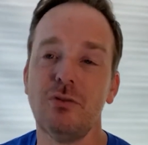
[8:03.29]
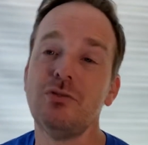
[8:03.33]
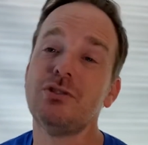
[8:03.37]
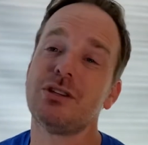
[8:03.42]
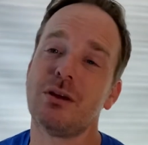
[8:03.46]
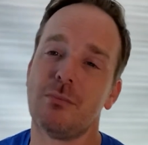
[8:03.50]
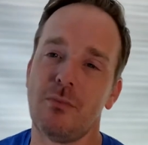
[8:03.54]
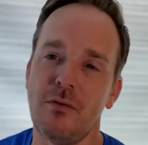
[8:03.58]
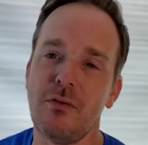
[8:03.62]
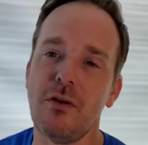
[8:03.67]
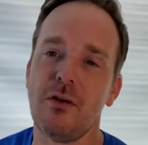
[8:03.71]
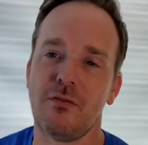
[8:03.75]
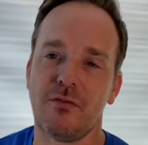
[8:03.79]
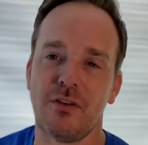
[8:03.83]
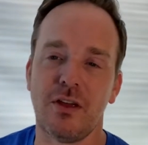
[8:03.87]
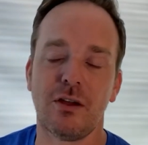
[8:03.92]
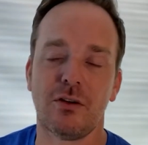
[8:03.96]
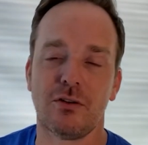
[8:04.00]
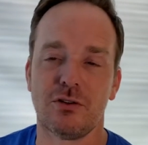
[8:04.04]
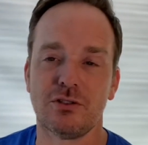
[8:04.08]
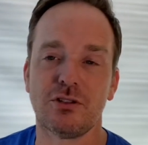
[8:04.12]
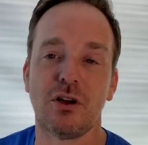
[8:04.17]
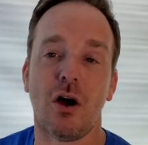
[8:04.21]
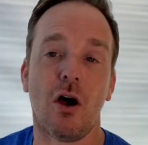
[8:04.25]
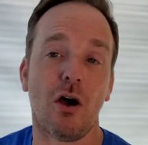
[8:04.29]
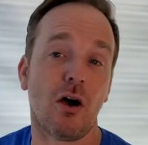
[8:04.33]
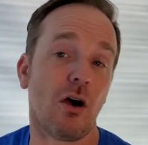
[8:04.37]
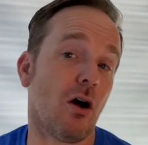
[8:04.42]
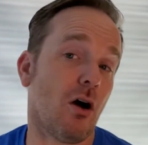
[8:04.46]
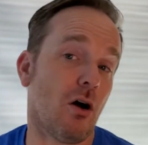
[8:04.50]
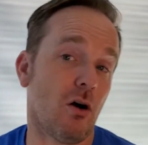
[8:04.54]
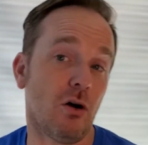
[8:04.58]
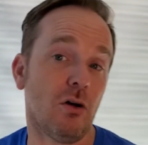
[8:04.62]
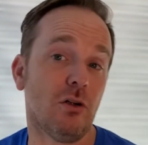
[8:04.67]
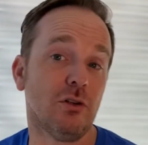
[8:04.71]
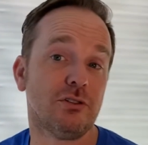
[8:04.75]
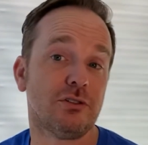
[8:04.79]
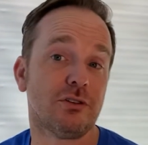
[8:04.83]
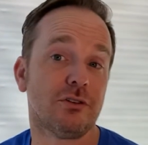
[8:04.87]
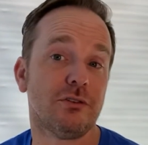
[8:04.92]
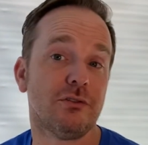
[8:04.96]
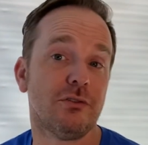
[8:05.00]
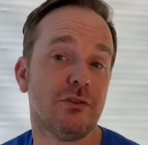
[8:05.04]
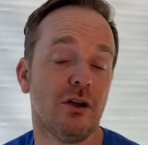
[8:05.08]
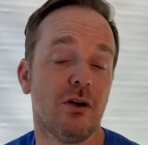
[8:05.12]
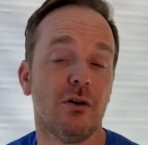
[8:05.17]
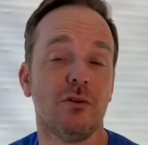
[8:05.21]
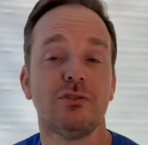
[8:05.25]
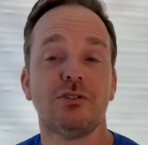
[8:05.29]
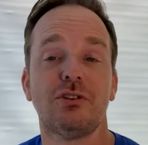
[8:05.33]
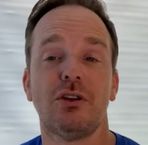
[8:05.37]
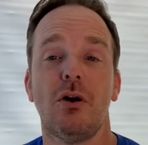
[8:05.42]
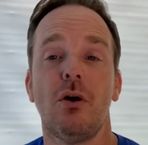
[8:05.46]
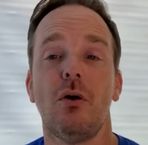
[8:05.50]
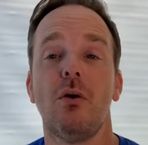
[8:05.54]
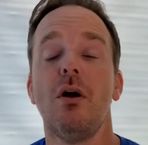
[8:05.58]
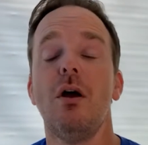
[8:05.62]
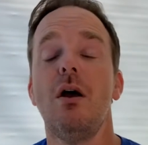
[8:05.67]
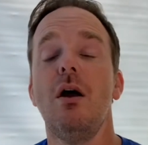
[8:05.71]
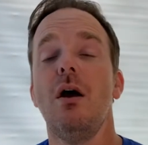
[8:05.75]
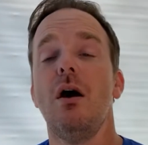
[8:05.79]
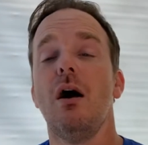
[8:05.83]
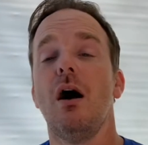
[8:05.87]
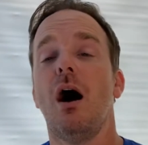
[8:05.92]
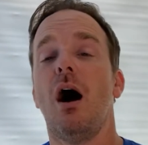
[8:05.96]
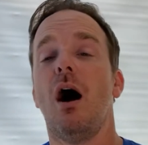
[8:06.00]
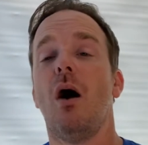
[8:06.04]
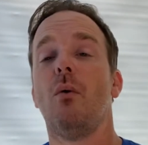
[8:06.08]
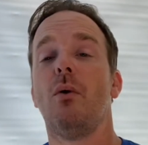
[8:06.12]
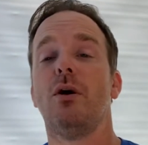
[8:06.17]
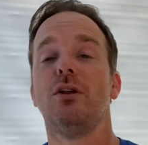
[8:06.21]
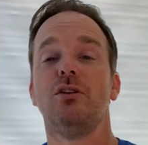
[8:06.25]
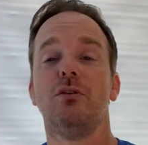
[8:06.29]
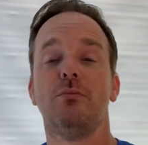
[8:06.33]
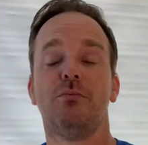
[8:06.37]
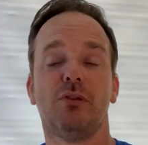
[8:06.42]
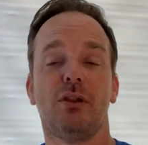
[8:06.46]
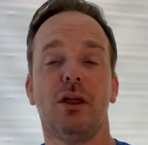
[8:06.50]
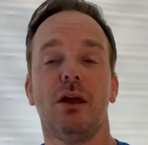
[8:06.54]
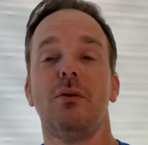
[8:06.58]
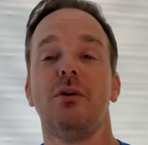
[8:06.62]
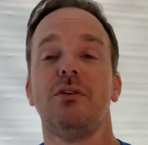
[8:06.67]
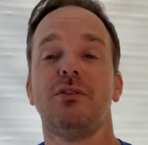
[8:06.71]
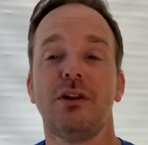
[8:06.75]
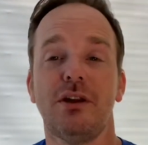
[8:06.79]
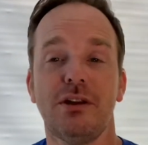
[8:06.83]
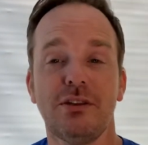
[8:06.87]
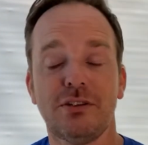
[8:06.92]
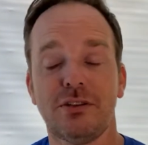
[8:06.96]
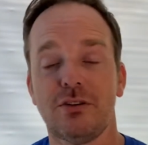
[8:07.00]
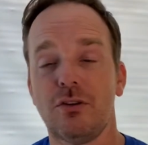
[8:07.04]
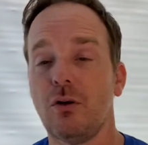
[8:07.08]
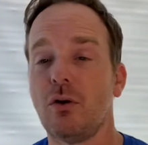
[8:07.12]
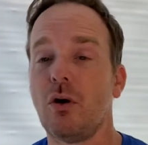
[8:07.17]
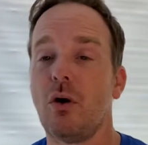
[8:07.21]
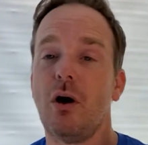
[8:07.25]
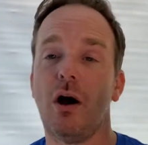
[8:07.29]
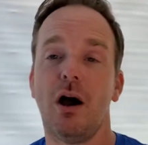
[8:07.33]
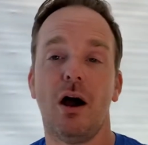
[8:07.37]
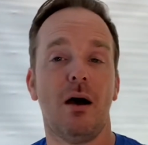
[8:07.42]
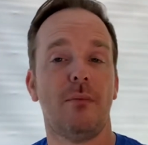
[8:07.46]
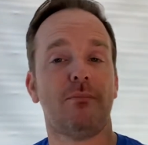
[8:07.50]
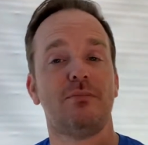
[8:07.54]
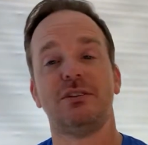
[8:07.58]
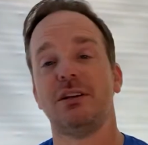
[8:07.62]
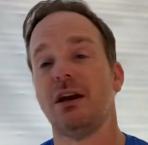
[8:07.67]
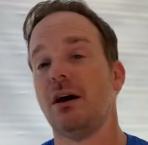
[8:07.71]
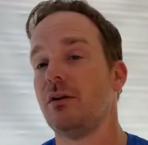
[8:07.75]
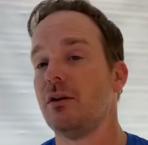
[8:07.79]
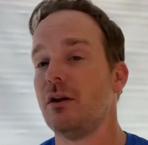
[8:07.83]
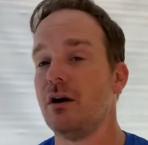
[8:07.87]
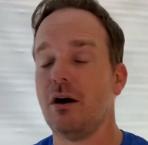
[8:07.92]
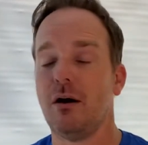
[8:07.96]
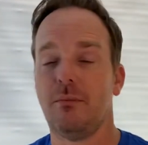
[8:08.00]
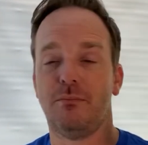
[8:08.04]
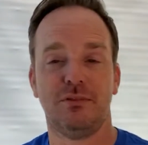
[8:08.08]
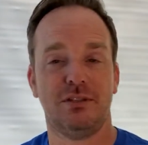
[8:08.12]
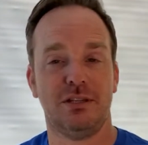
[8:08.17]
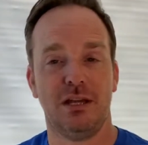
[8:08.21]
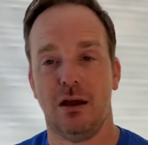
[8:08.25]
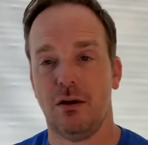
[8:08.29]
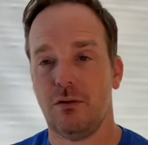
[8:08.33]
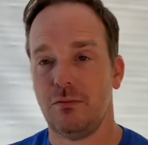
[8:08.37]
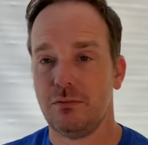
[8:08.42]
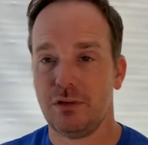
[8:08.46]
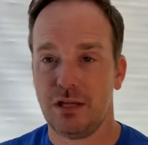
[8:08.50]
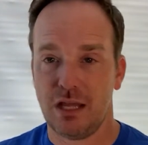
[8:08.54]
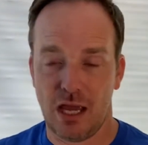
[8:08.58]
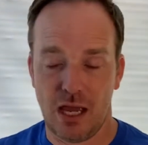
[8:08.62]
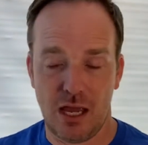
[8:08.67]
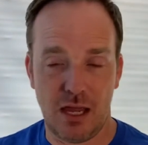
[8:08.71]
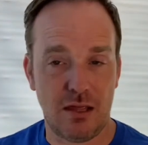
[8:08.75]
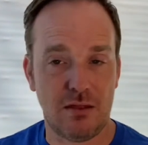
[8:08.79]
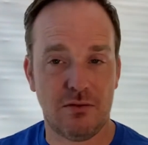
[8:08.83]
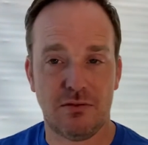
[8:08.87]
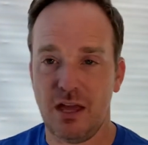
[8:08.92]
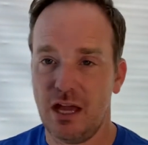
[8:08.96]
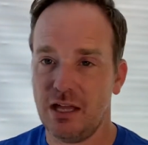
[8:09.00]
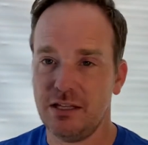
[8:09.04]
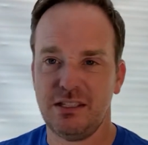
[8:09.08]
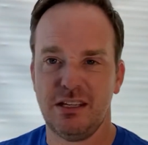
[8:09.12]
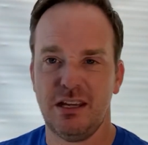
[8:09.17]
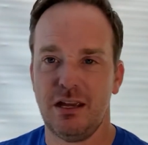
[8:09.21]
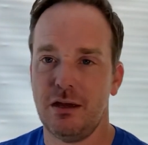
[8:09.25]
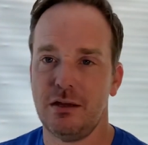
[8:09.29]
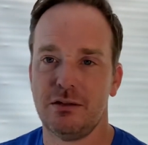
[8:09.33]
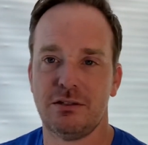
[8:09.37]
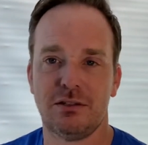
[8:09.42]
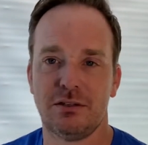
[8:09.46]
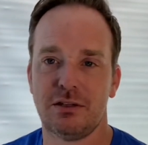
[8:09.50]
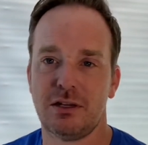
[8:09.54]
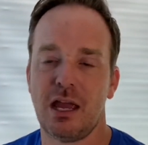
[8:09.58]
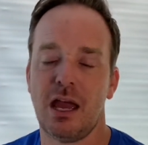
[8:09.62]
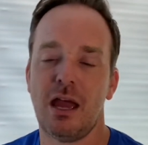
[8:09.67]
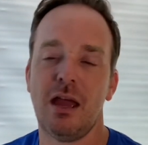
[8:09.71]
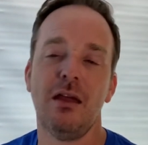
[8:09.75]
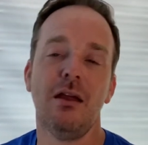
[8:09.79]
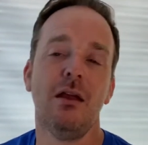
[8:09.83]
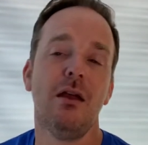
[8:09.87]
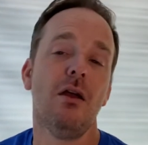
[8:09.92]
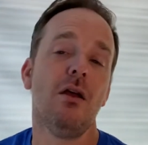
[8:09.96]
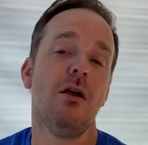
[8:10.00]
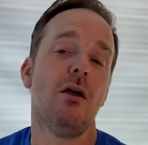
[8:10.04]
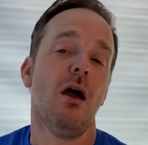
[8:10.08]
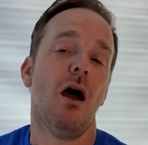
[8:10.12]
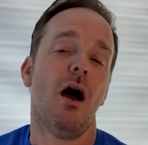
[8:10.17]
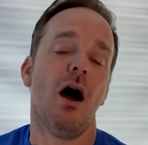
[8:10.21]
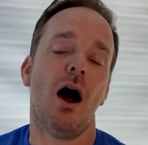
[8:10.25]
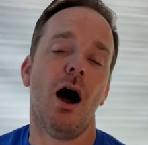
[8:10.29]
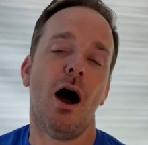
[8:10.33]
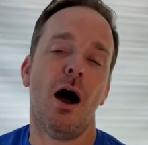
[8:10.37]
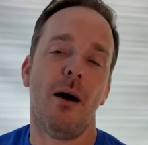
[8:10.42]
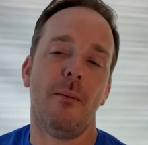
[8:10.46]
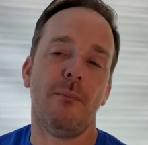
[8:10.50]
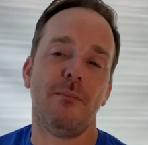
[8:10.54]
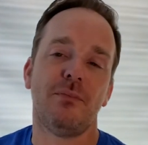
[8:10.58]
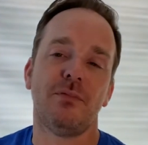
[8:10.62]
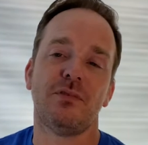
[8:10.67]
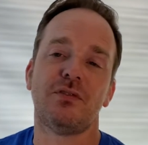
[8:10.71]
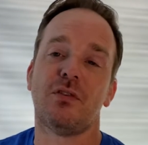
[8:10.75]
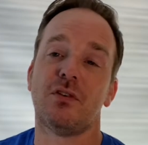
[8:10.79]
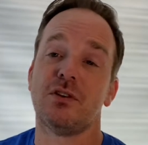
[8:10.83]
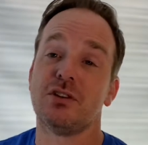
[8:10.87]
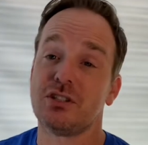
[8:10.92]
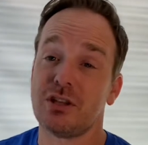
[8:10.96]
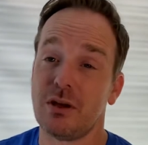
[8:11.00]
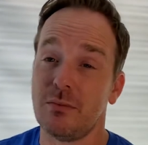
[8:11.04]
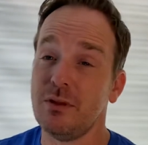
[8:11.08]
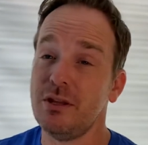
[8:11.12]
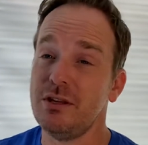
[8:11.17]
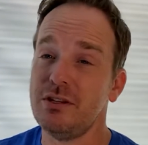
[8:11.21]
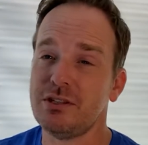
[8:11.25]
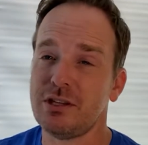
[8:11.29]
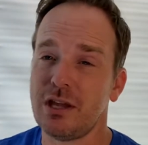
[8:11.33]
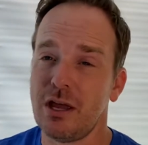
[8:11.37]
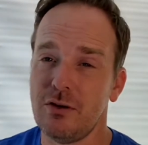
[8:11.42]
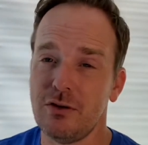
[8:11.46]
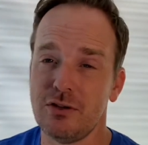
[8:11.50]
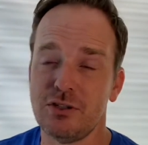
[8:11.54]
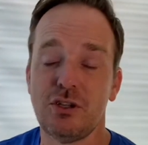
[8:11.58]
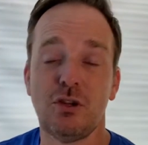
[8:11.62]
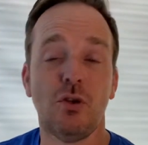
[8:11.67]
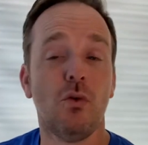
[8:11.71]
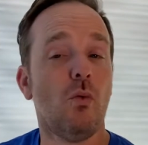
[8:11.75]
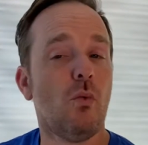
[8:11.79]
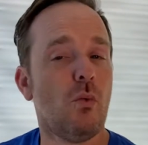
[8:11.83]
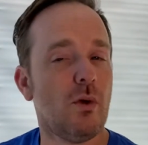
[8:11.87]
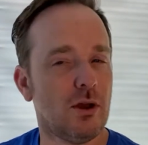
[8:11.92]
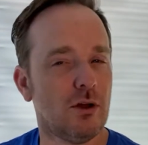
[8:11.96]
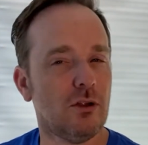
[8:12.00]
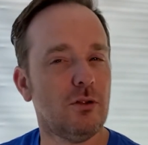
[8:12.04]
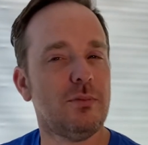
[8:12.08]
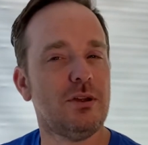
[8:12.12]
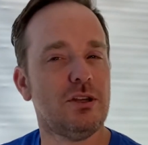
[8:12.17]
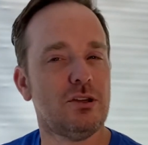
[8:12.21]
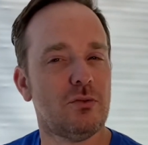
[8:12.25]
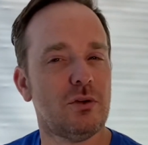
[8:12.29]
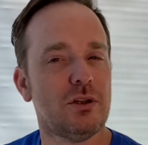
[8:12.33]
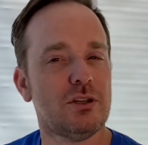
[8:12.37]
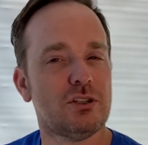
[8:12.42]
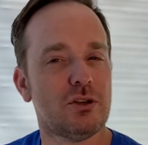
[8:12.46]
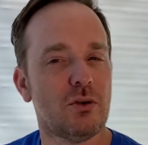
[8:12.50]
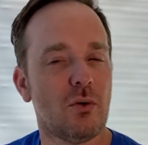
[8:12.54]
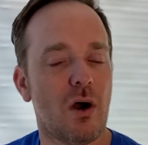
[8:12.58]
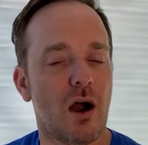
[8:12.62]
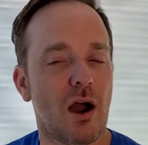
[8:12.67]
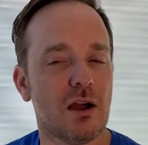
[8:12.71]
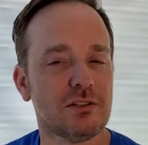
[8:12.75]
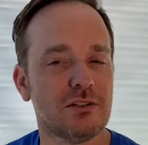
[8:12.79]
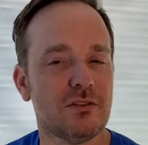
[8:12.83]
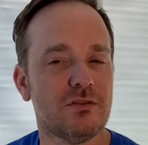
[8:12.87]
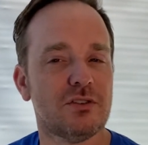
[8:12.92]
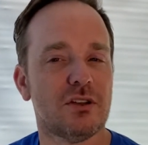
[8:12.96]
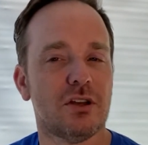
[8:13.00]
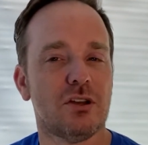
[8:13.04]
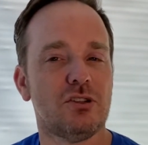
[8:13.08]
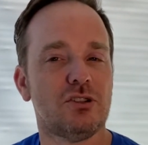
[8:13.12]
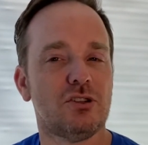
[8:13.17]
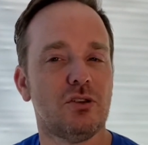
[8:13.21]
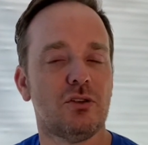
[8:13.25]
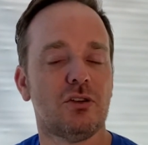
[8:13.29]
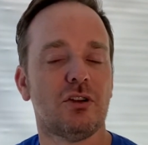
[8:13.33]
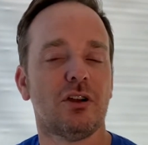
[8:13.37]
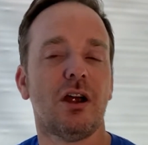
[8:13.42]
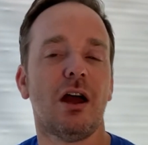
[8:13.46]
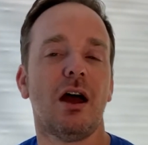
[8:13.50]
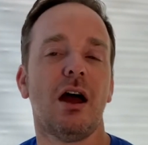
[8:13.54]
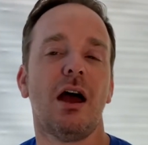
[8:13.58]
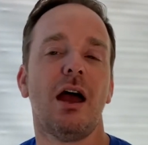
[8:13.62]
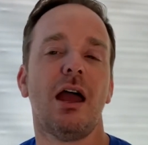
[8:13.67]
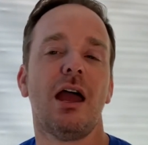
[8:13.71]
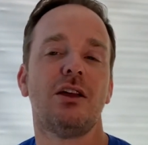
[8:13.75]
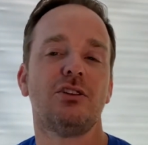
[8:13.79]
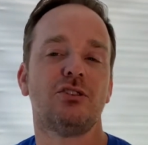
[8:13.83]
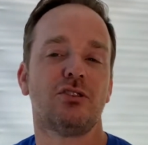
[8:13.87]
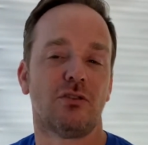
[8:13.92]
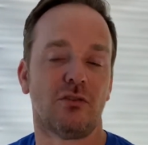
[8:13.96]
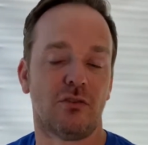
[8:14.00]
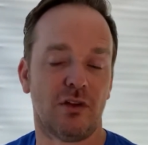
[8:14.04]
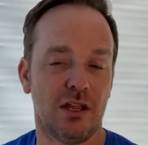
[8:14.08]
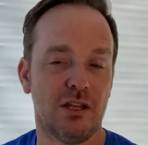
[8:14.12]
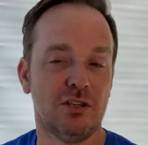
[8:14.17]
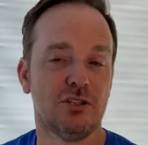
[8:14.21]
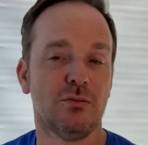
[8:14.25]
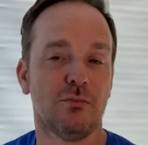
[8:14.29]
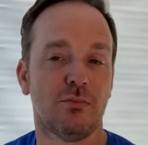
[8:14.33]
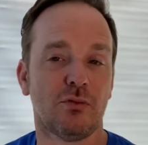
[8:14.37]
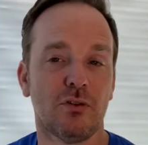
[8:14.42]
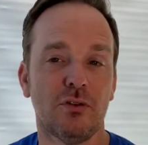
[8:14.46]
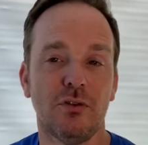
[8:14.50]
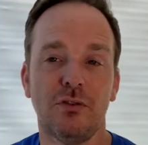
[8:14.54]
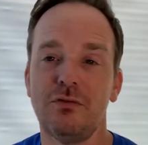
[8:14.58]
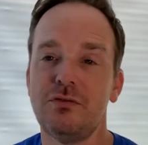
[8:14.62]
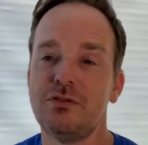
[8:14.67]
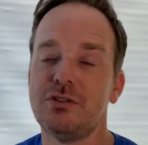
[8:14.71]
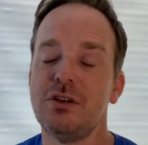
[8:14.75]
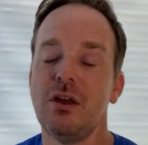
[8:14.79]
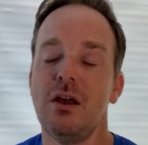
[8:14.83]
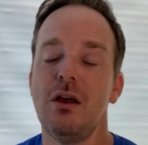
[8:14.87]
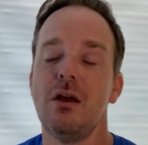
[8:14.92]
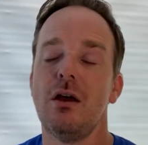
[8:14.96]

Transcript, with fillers: Some of your fingers are altered though. So uh, when you play with us, you'll go up, down, up, down. Okay, that's it. Okay, um, for some of these skills, you will be doing two octaves in a junior high as your range improves.